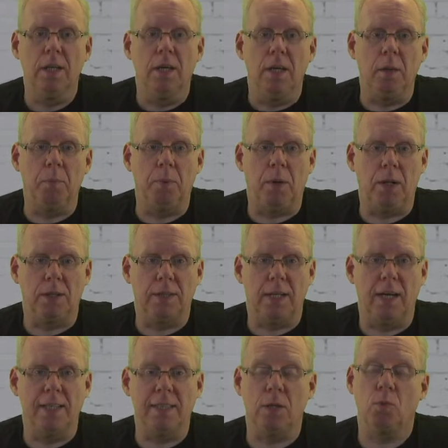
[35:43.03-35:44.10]
In Parlour
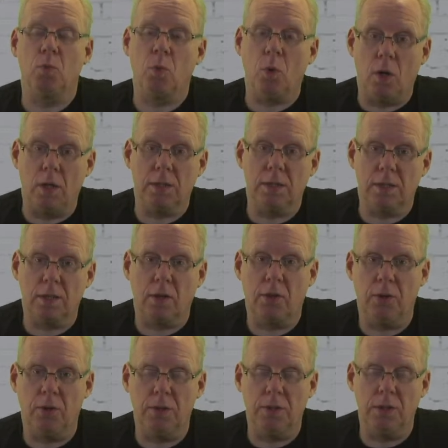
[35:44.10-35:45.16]
size it was
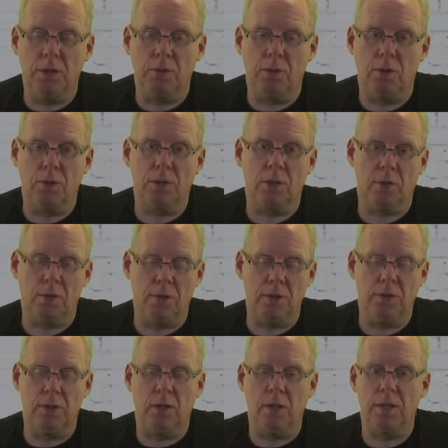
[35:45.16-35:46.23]
30 euros,
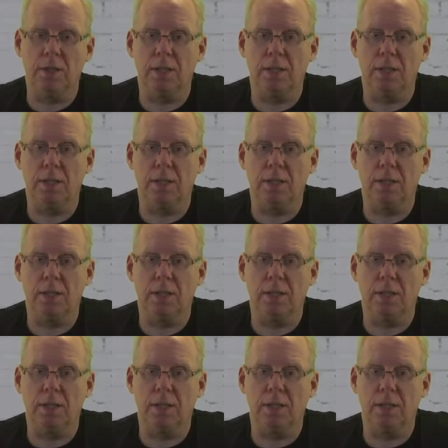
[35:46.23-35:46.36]
$30.